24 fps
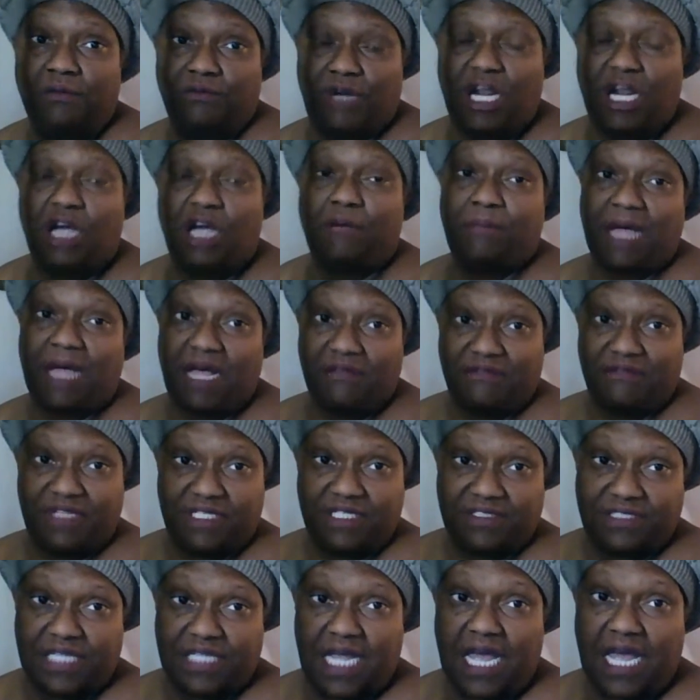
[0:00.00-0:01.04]
round about
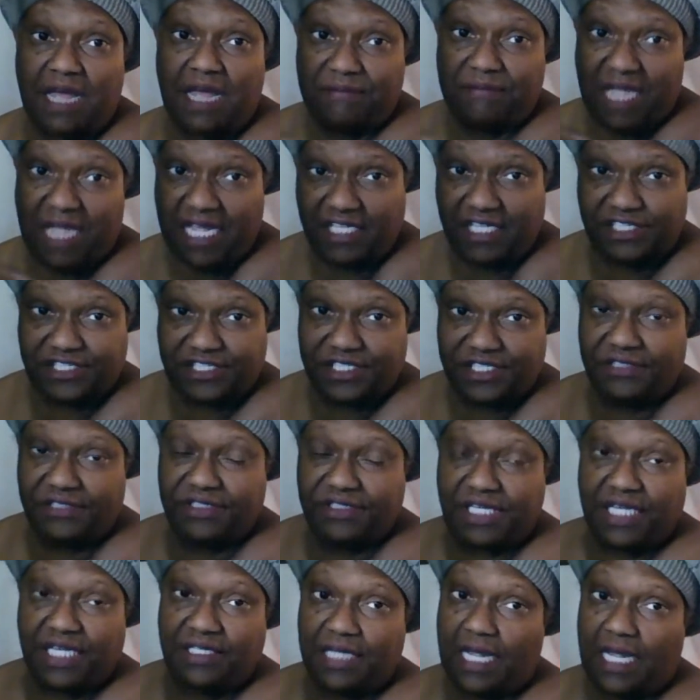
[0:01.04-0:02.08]
this time next
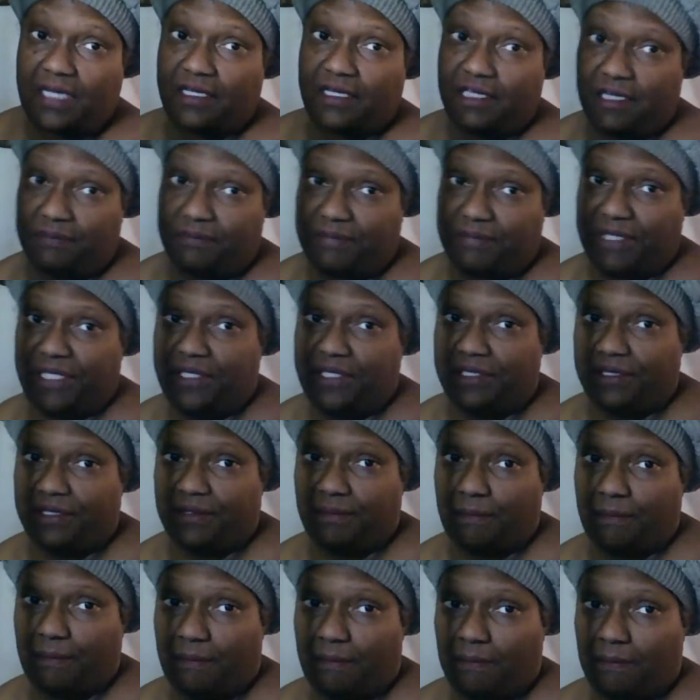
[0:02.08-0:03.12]
year, they're not going to be here.